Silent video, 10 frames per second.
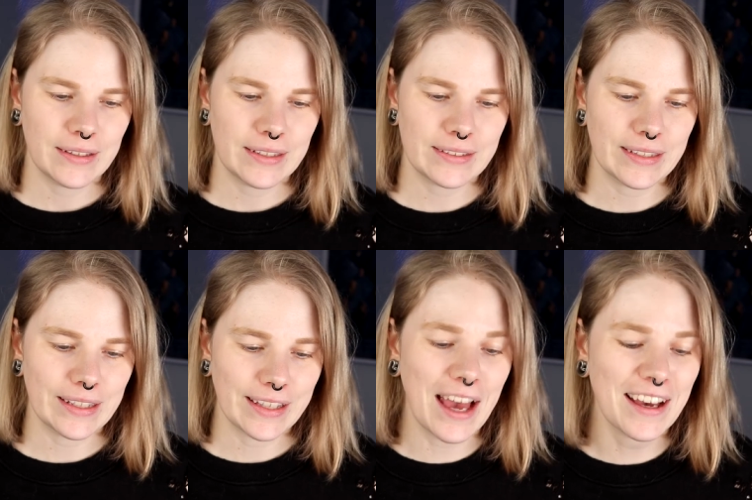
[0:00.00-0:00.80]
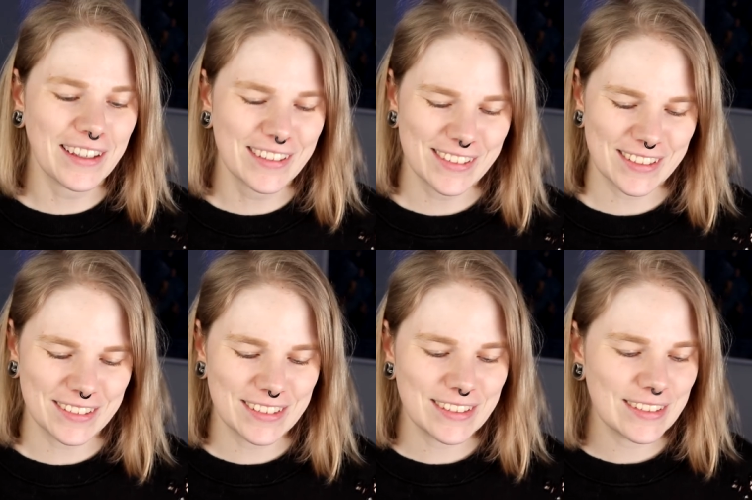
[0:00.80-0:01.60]
this little guy.
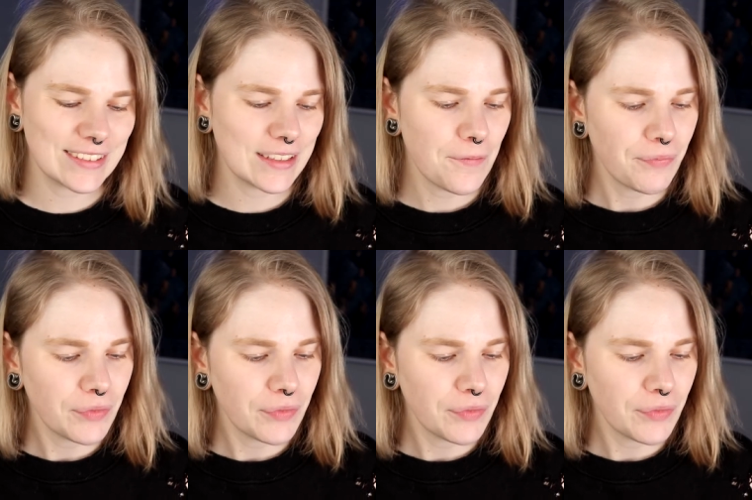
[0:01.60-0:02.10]
So this is